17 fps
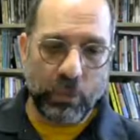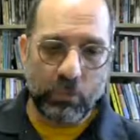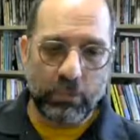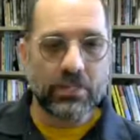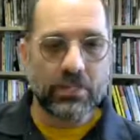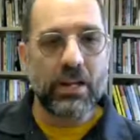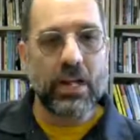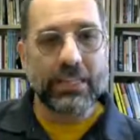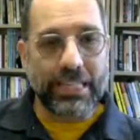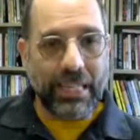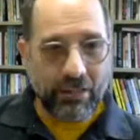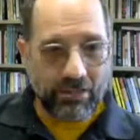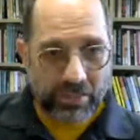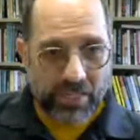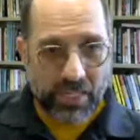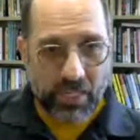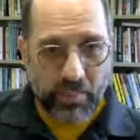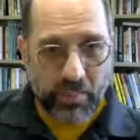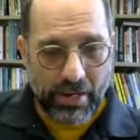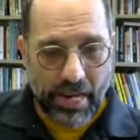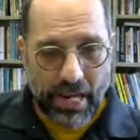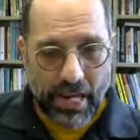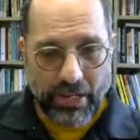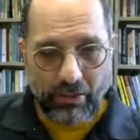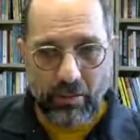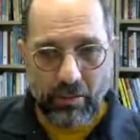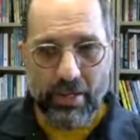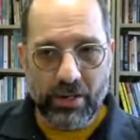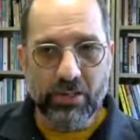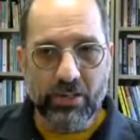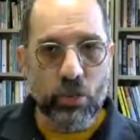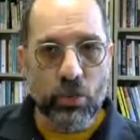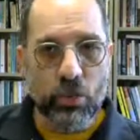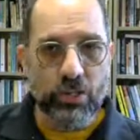which is not guaranteed to be accurate,
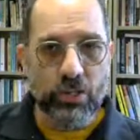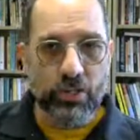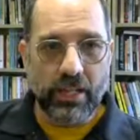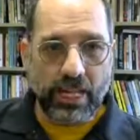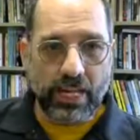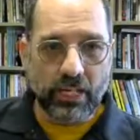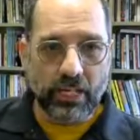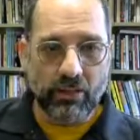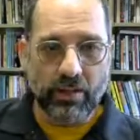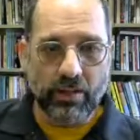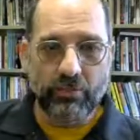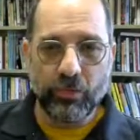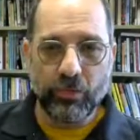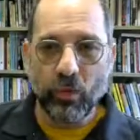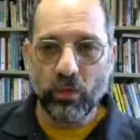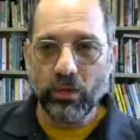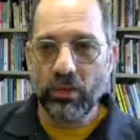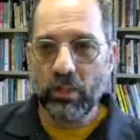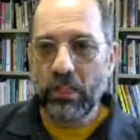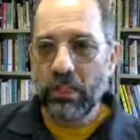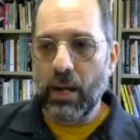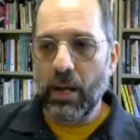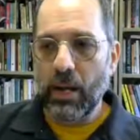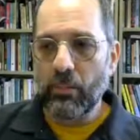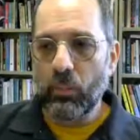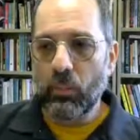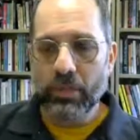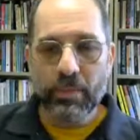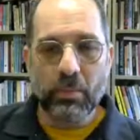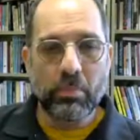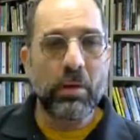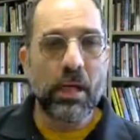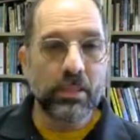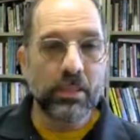but is usually accurate for what
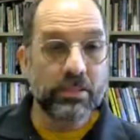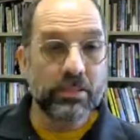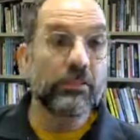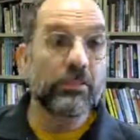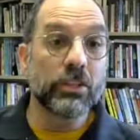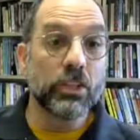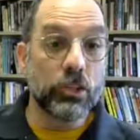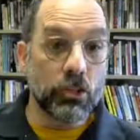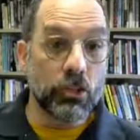the policy of the